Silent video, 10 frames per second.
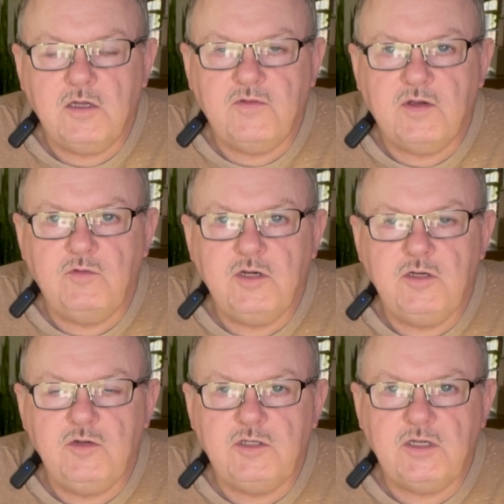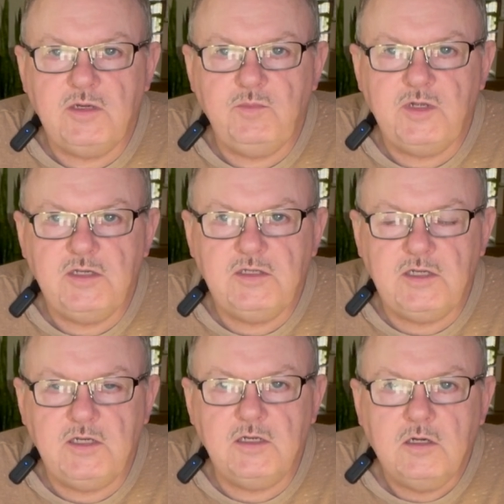if I want to do chain
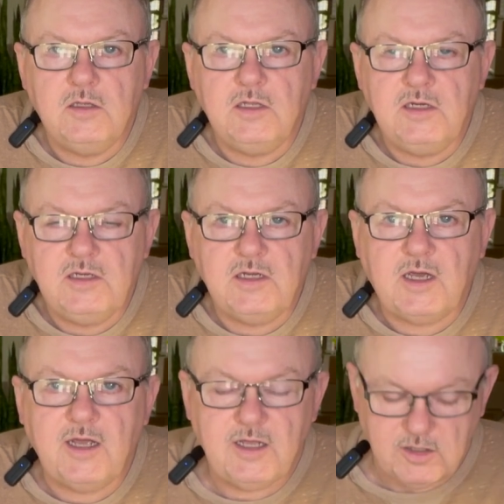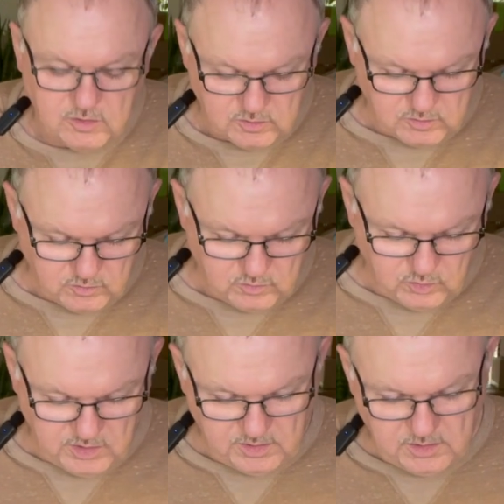piecing on the rectangle
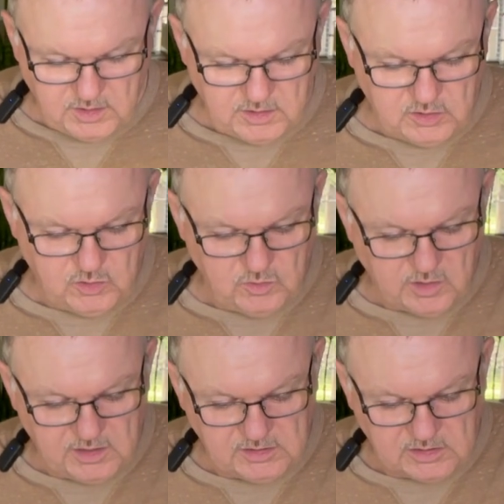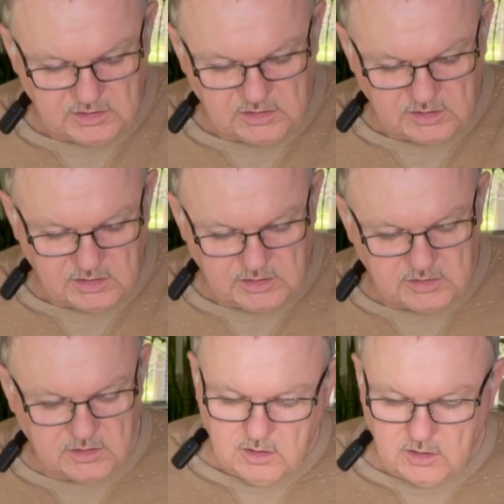with the two
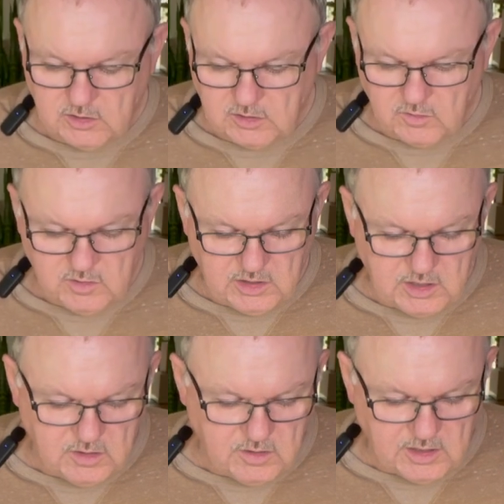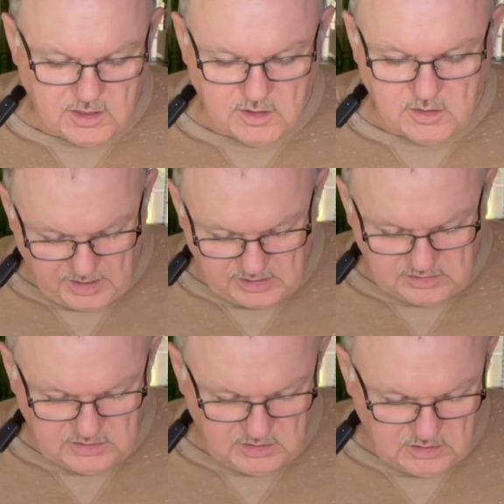HSTs that are sewn together now, I
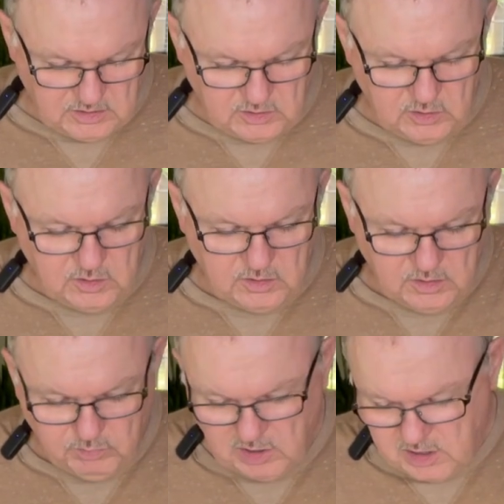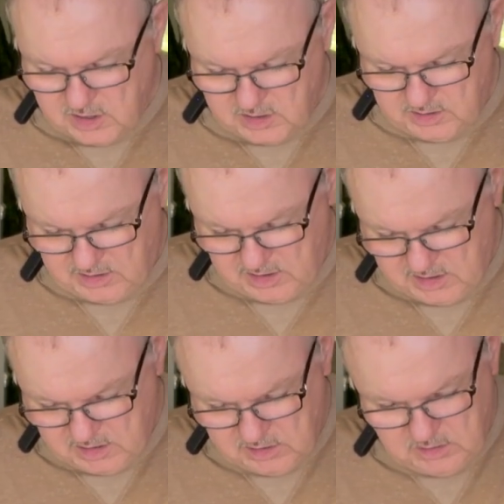actually took the block,
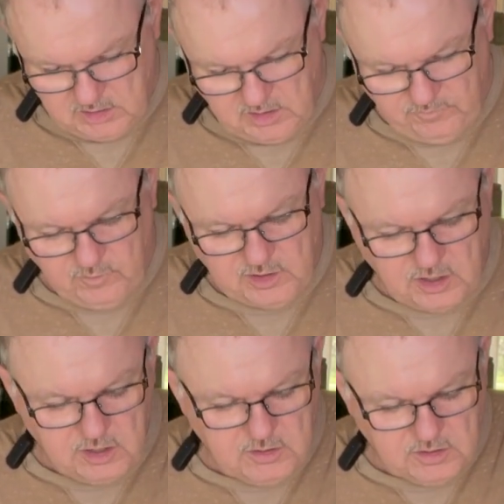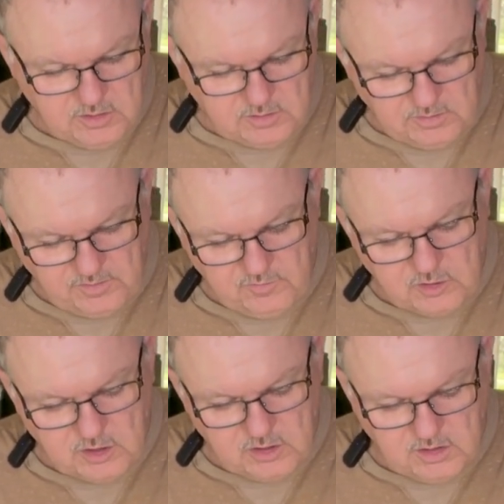and if you turn
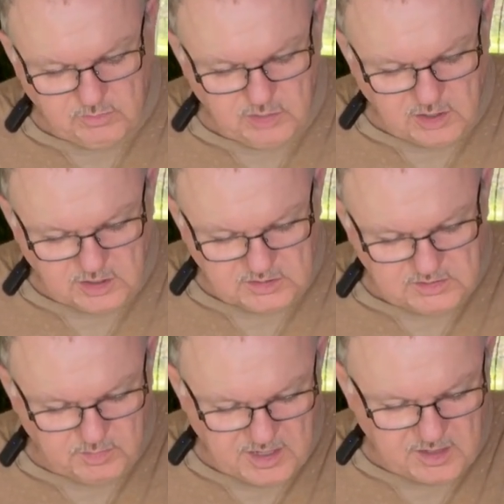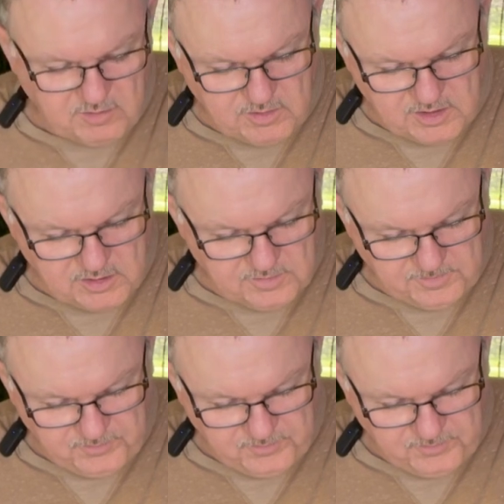the blocks back around